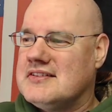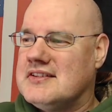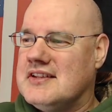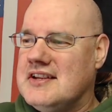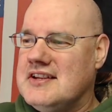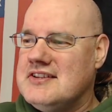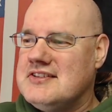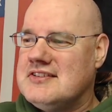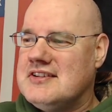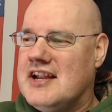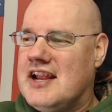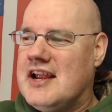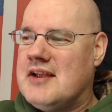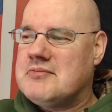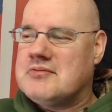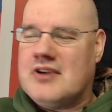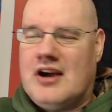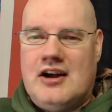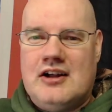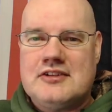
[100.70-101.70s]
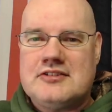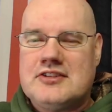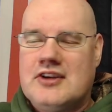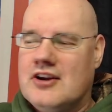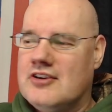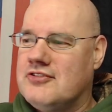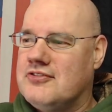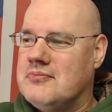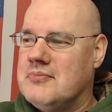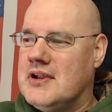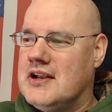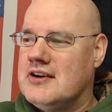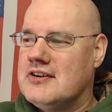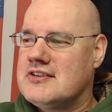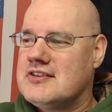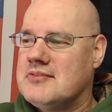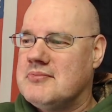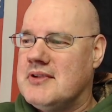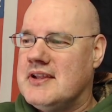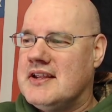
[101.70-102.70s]
these names all sound familiar
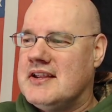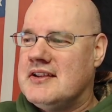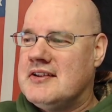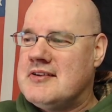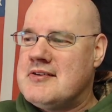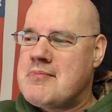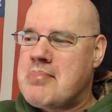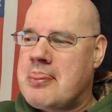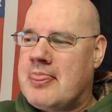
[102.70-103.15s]
to me.